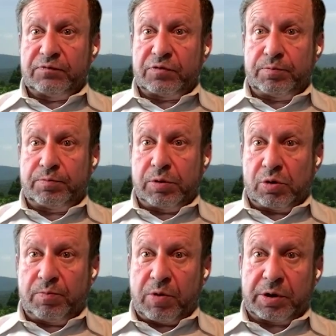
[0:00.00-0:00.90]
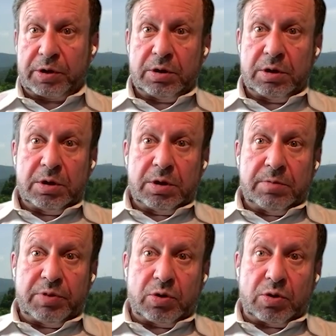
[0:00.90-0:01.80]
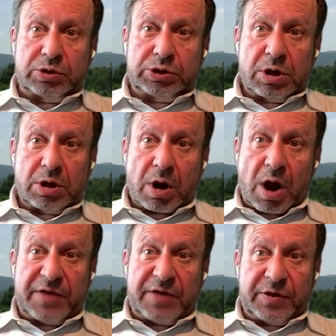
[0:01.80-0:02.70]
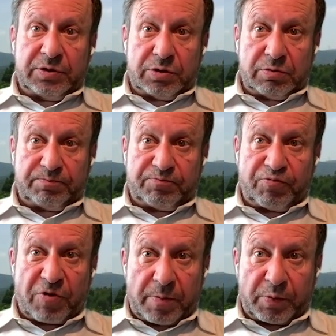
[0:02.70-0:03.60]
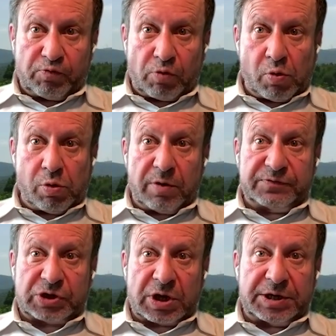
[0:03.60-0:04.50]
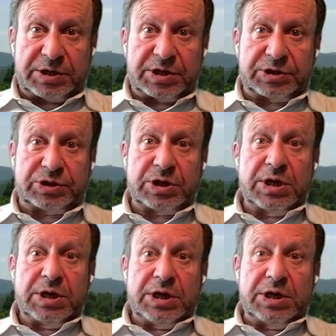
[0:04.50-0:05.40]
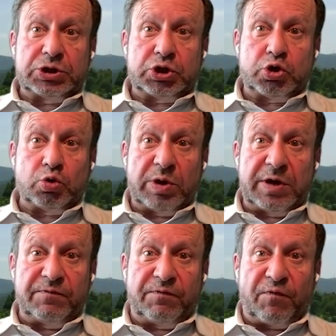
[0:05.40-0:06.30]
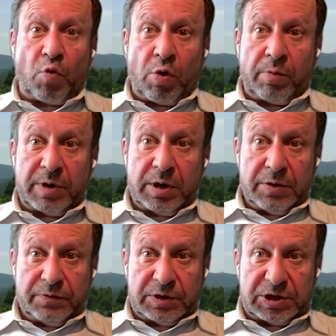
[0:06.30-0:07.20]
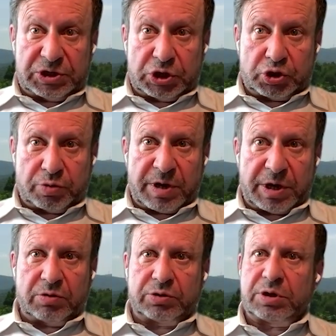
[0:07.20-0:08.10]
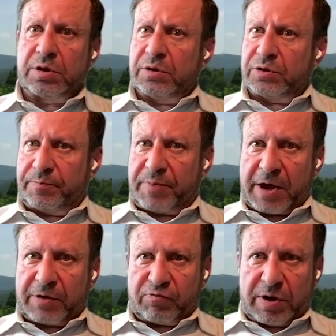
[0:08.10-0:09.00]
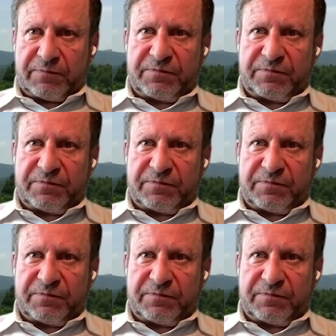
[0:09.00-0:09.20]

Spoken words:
for a political party because I think the proper role of scientists is to inform the decision makers, the background